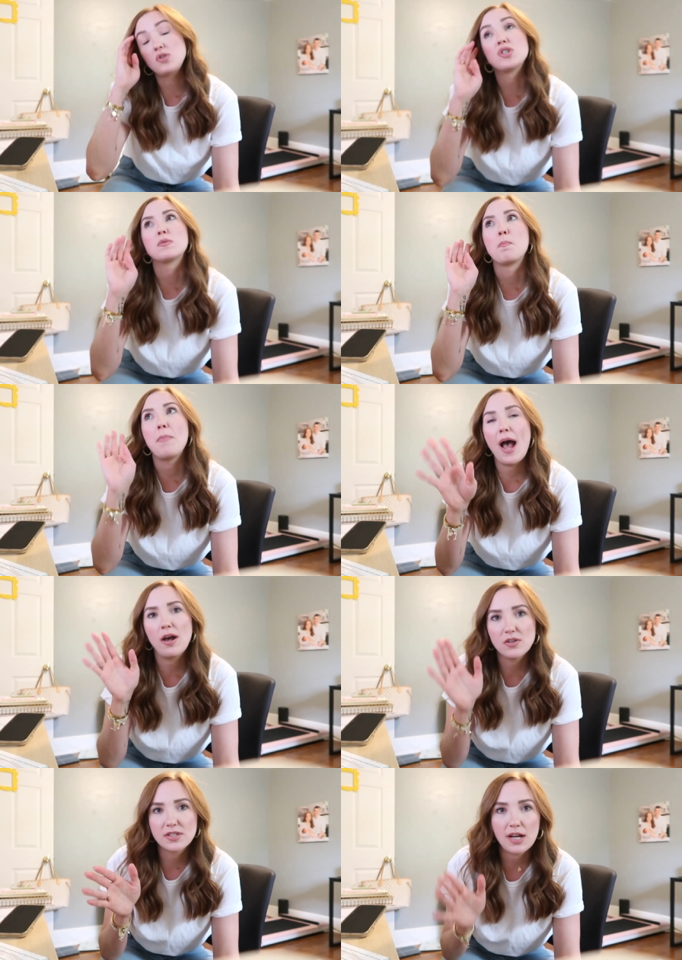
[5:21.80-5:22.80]
just
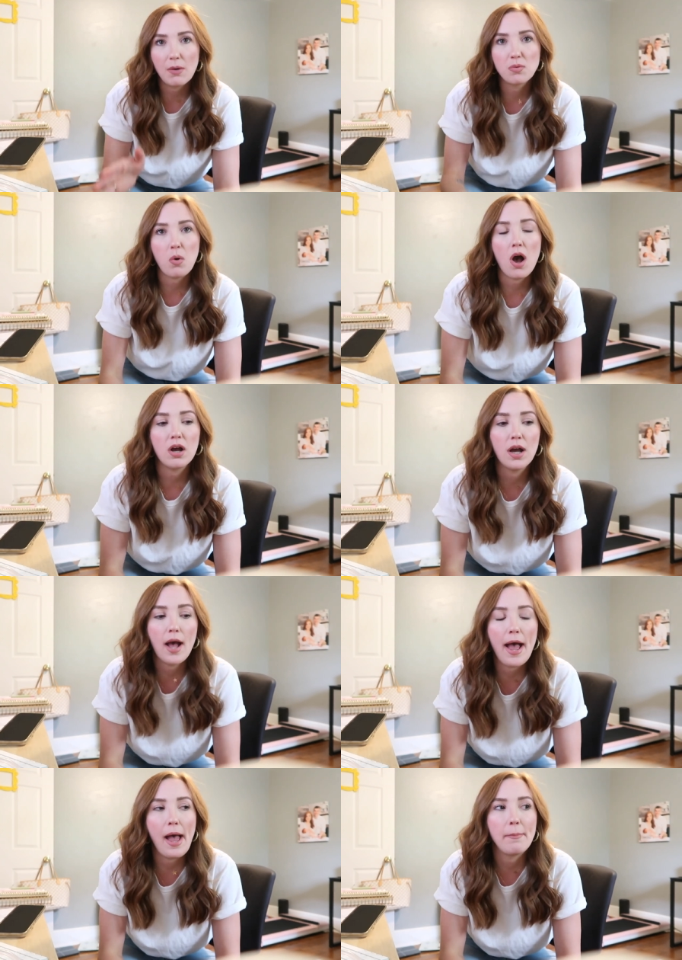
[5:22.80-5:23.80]
miles that I would walk.
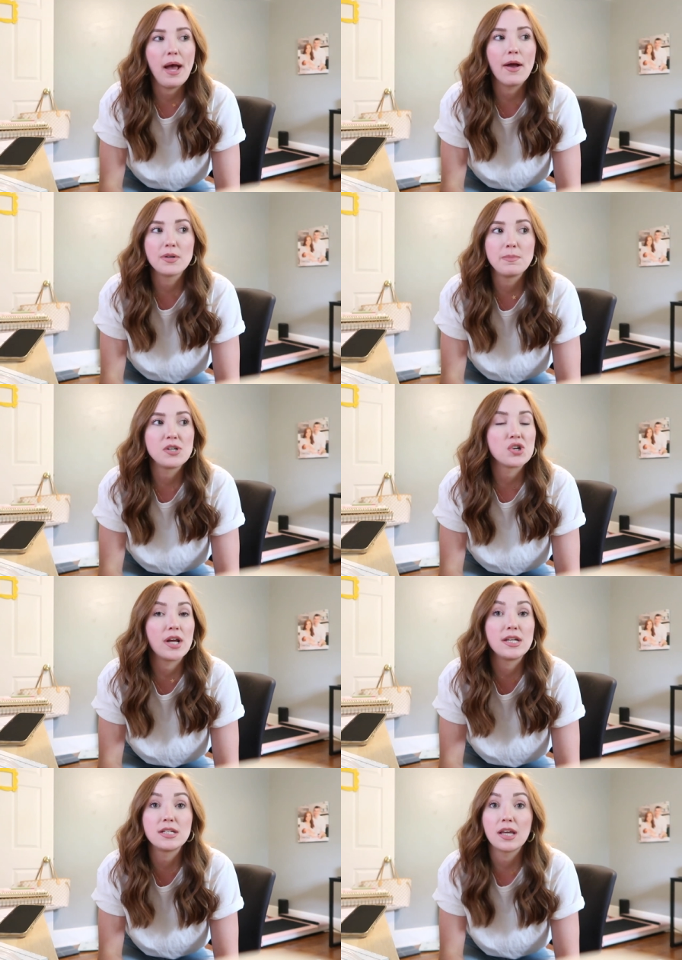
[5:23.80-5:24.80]
Um, I always made sure
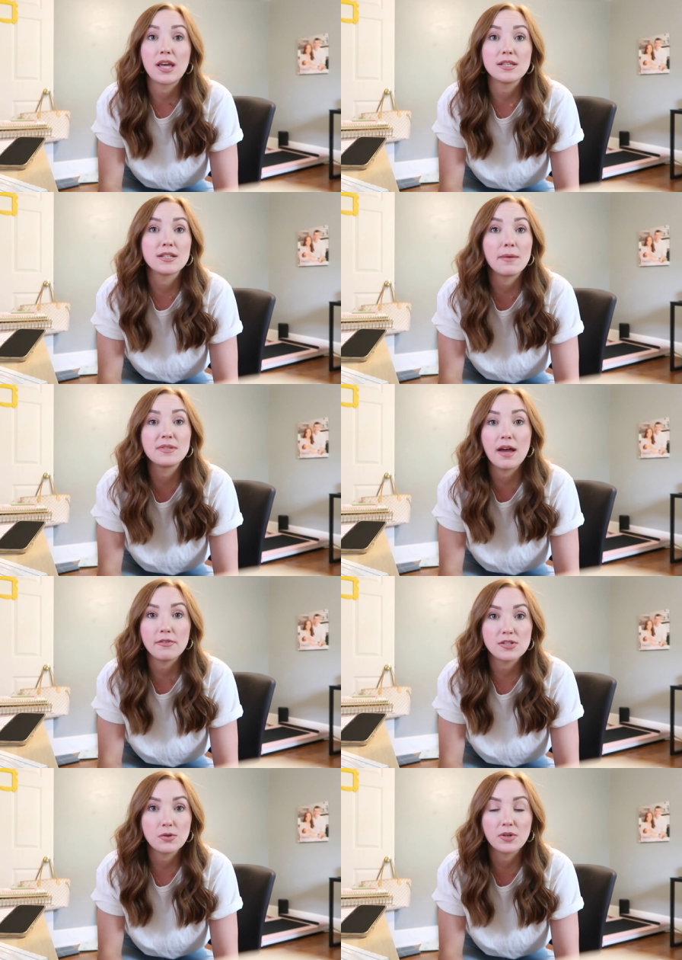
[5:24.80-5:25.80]
I hit 10K steps
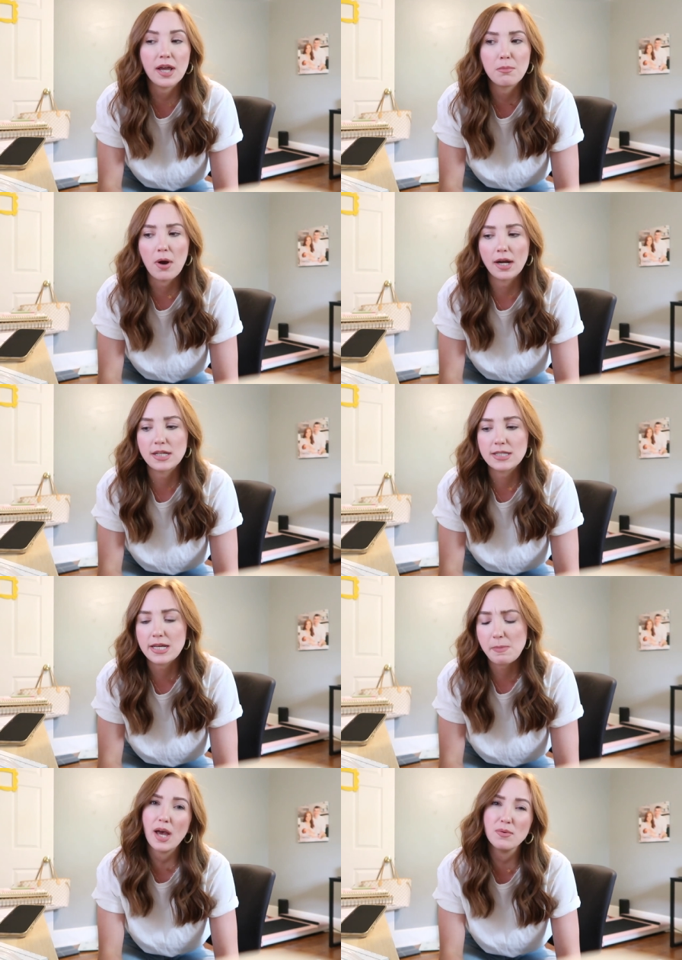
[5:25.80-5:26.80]
every single day in
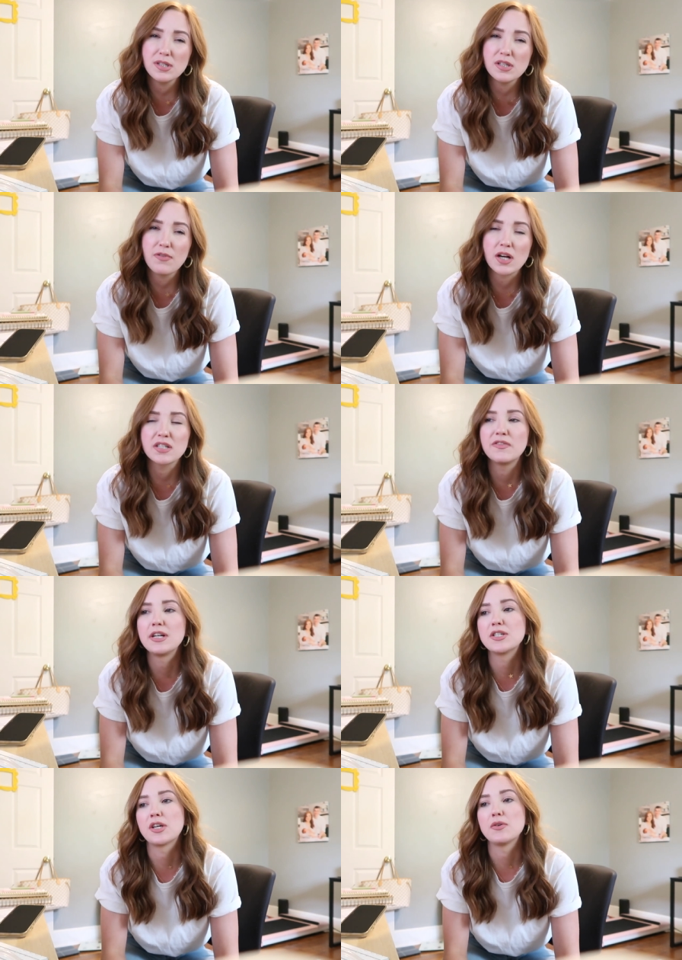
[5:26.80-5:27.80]
pregnancy. So that was as far as
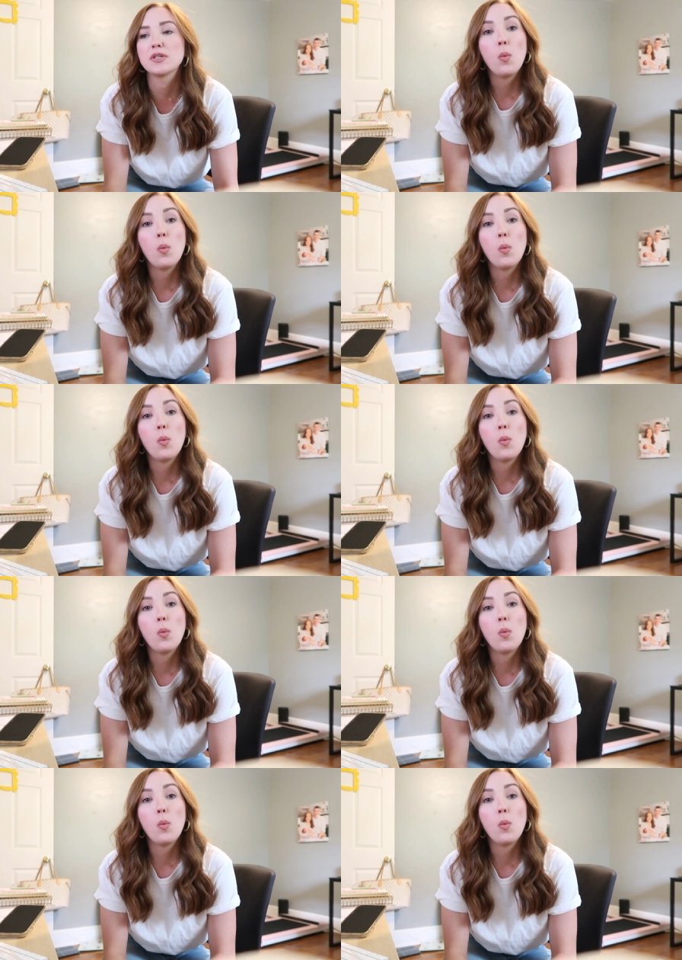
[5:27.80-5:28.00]
fitness goes.